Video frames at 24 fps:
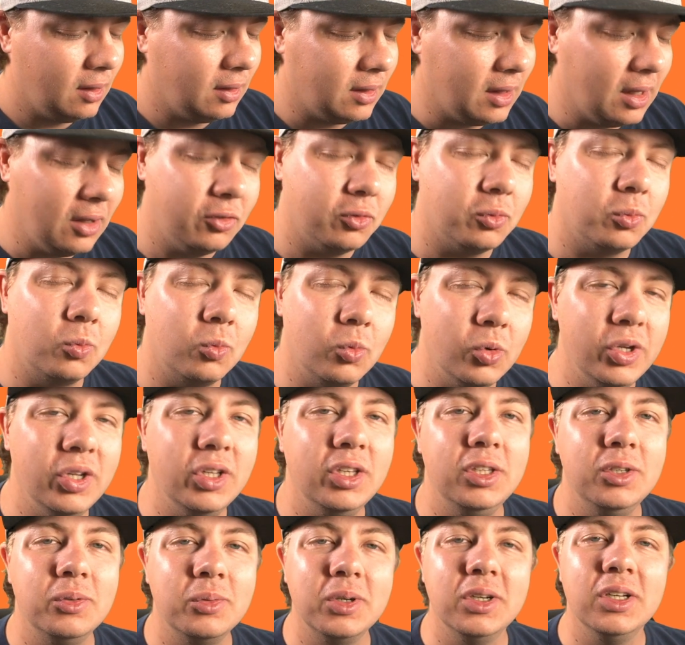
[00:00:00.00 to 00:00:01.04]
That's
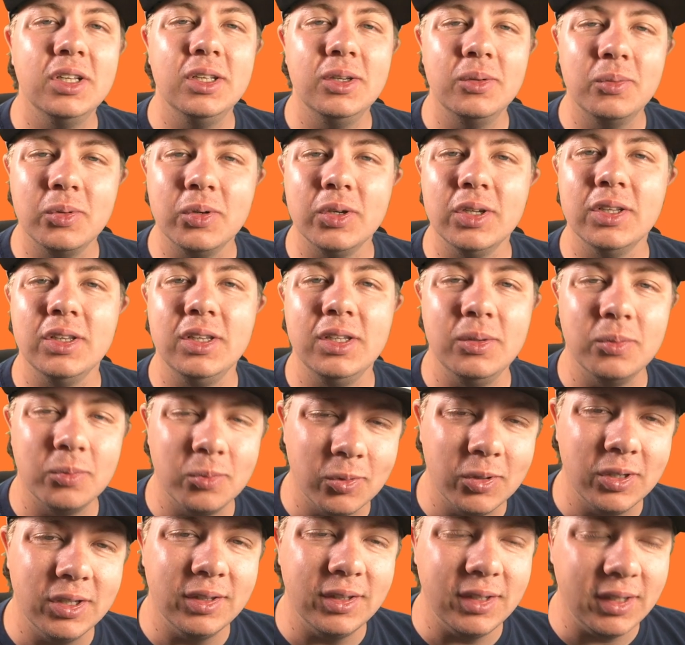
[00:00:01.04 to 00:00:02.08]
really, really, really,
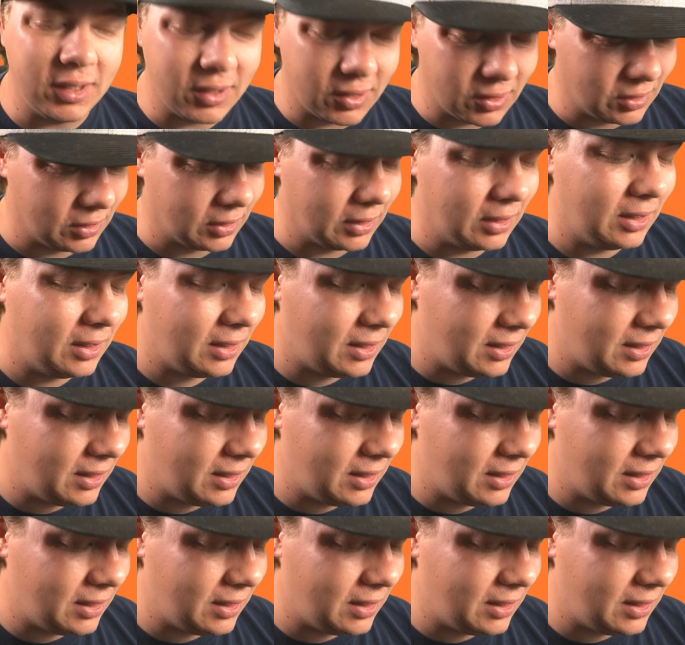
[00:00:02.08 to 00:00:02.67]
really good.